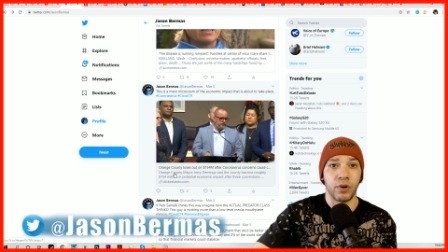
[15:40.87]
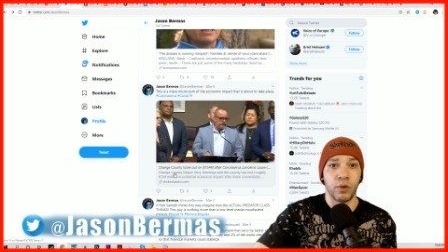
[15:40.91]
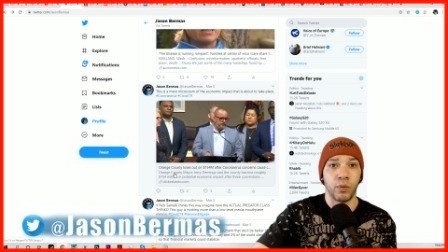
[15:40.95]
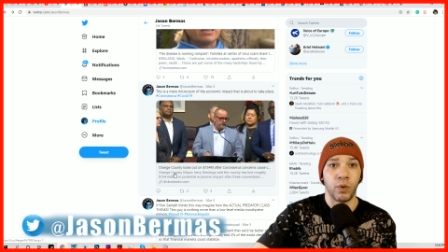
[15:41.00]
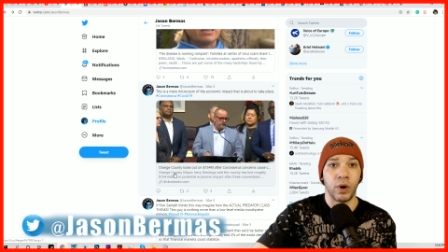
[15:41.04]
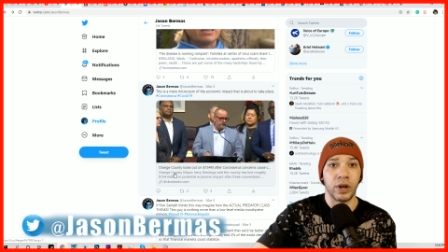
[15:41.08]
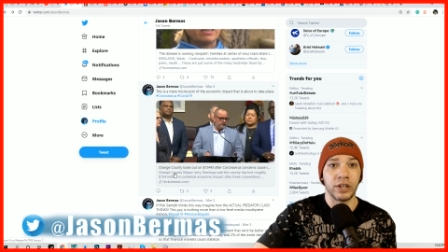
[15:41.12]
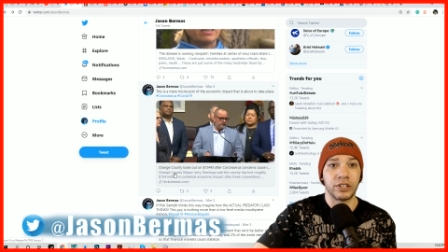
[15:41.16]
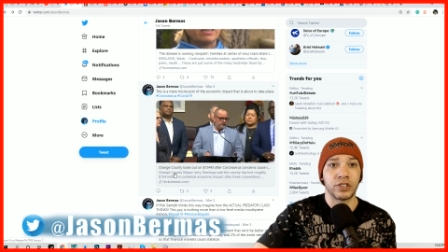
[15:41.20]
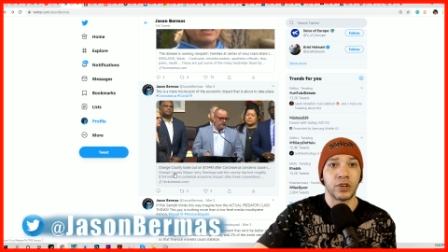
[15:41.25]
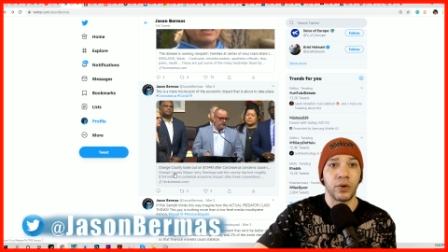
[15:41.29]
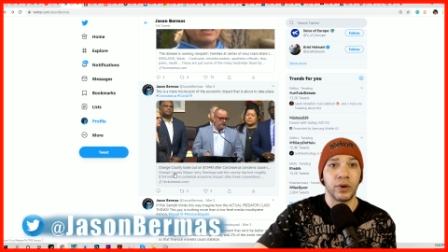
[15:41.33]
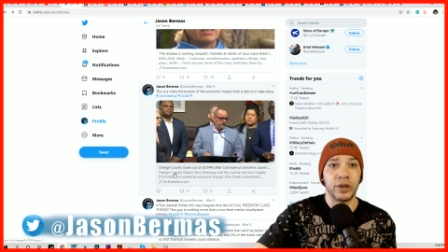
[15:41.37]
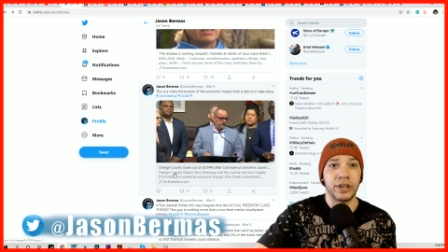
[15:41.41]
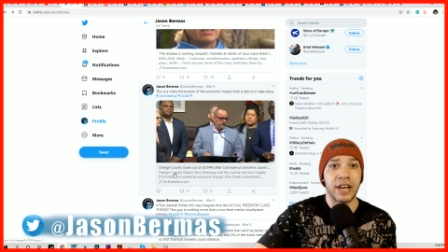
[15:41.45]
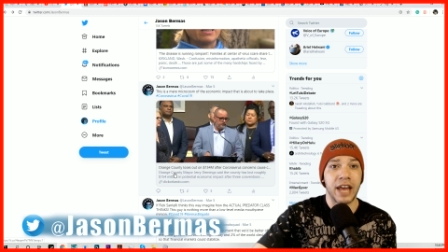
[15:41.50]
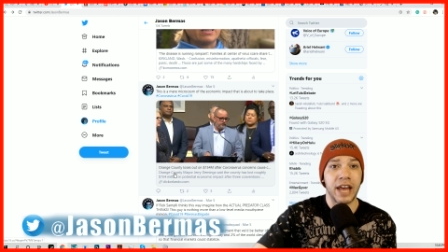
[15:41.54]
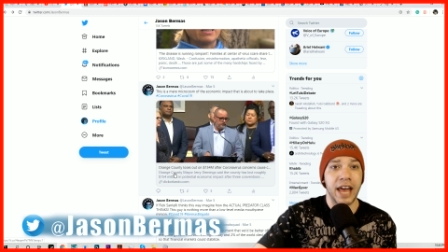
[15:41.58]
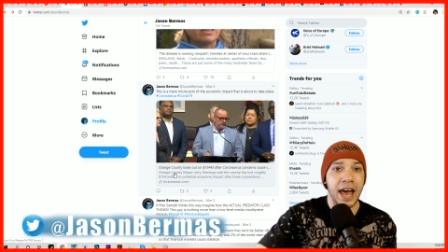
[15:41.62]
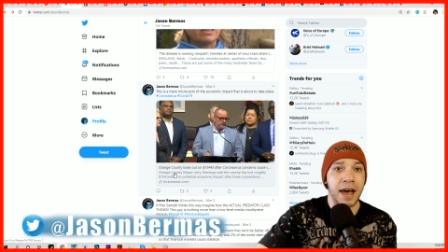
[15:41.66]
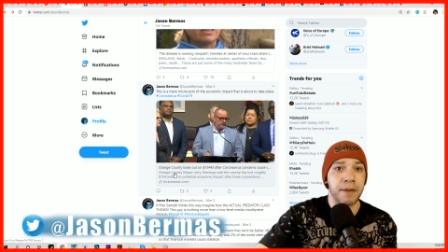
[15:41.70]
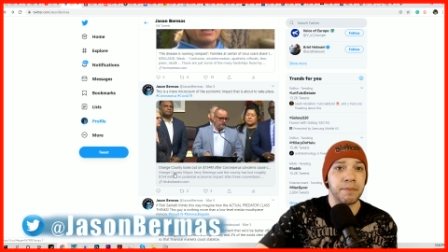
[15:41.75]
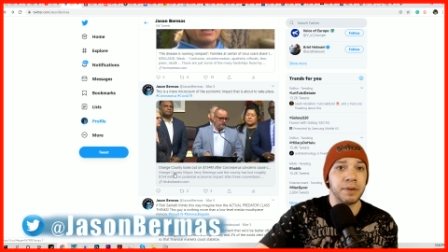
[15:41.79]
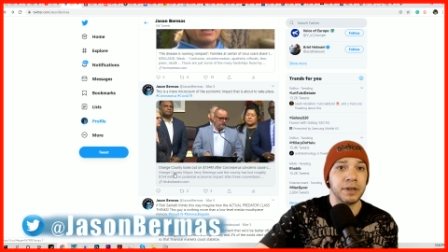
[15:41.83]
what's going to
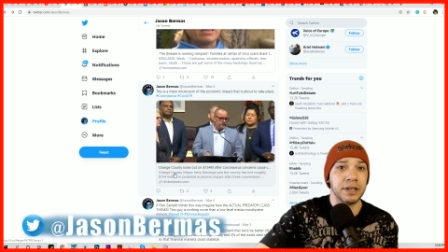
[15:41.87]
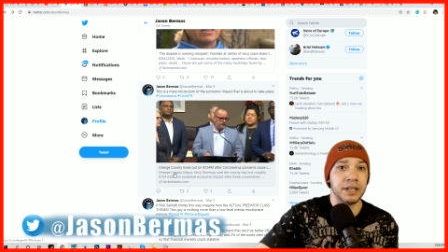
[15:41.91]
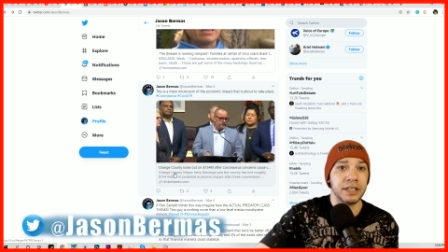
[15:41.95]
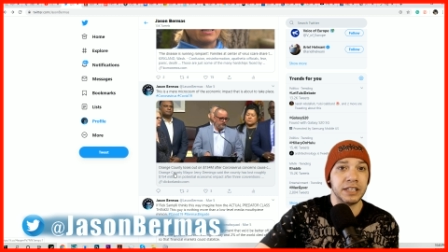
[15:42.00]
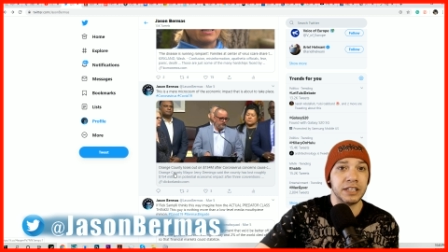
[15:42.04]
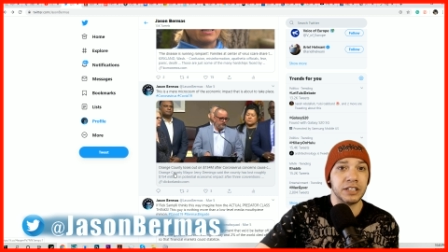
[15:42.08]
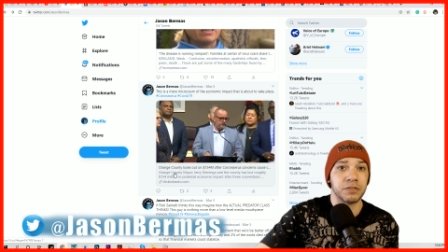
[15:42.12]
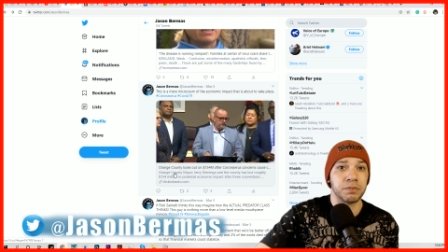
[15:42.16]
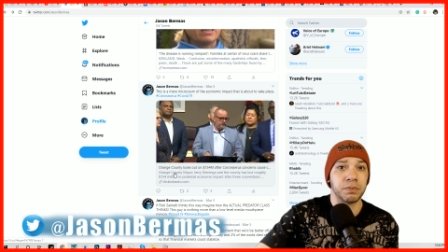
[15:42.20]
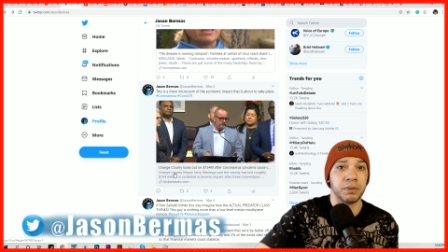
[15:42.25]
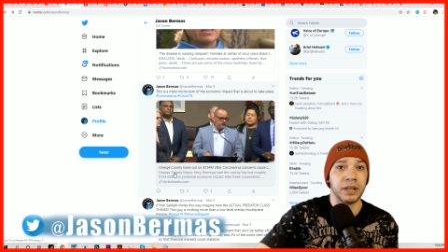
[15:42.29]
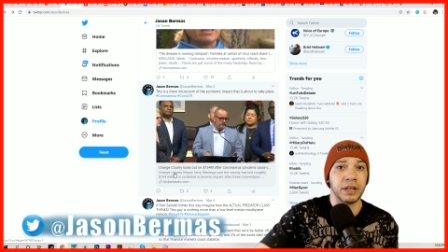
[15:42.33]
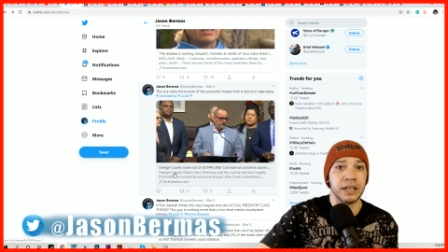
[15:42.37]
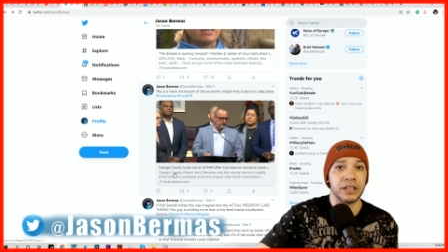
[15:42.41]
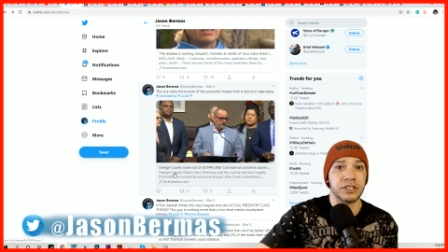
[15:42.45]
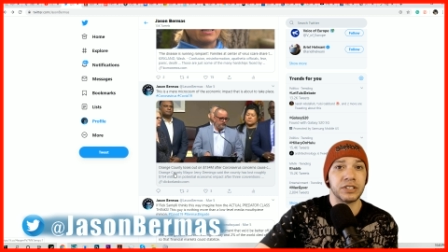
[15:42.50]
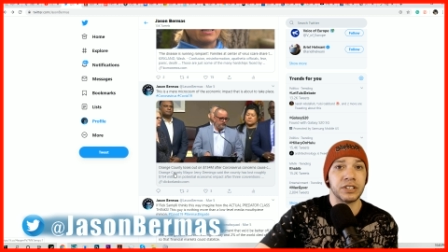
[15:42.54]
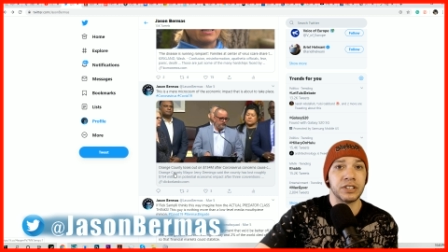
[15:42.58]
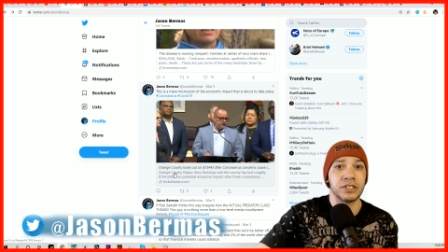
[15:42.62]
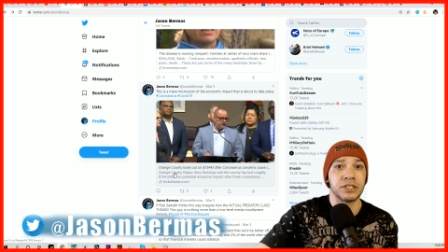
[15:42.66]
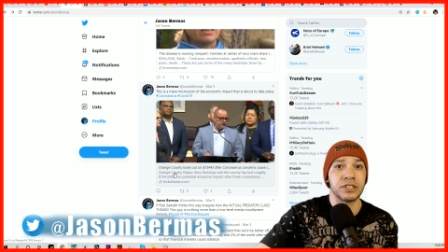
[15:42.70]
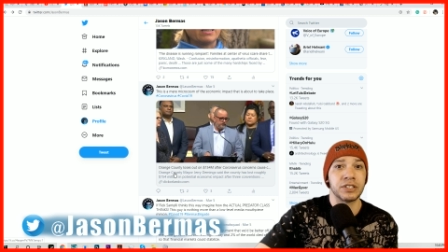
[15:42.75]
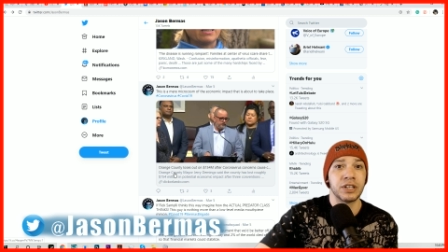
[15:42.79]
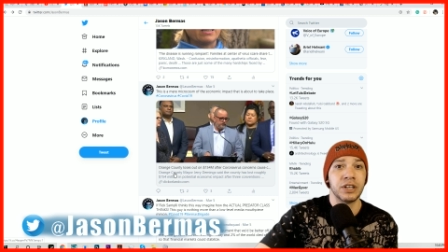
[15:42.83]
happen to these
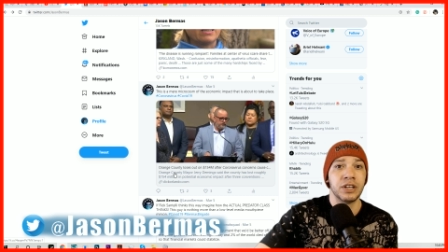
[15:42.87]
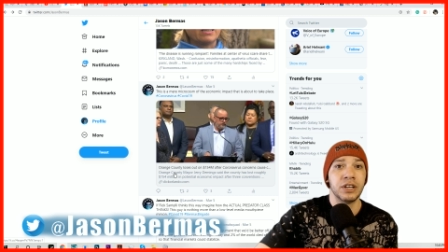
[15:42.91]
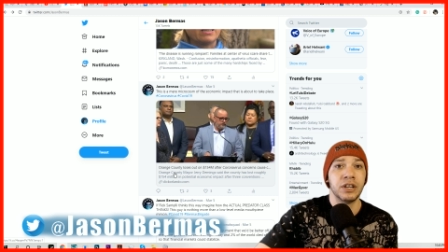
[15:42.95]
places